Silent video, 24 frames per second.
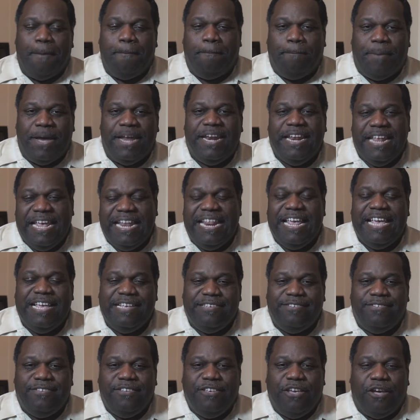But it
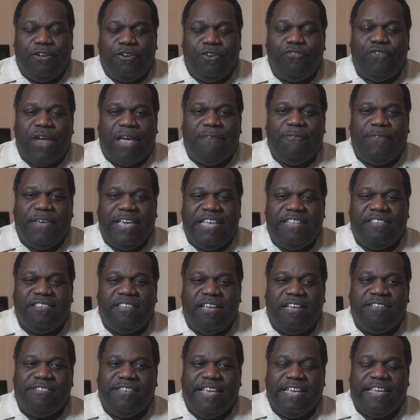is, the traffic
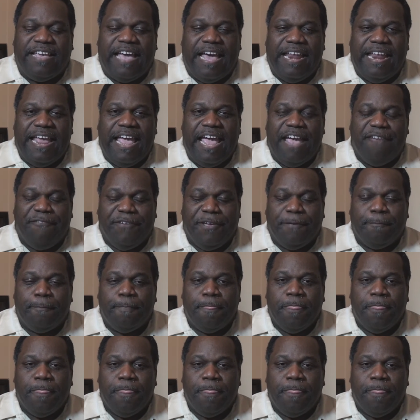does get kind of heavy.